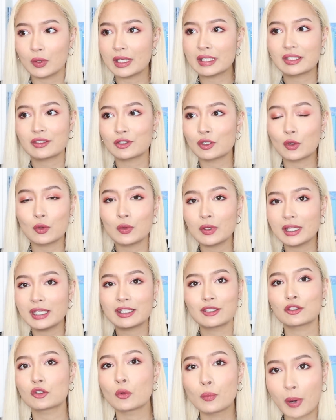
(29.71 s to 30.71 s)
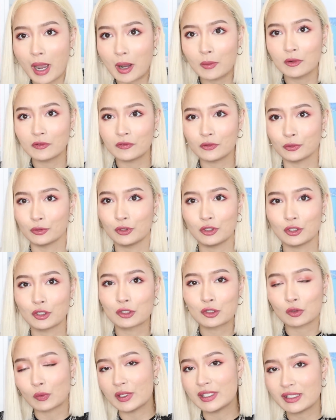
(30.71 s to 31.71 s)
it's so powerful, you know,
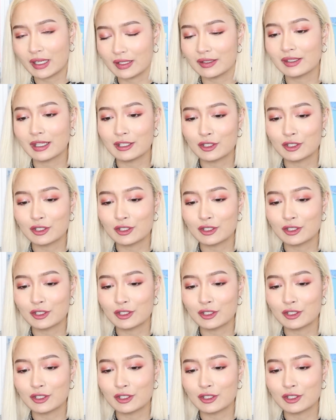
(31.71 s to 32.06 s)
so intense.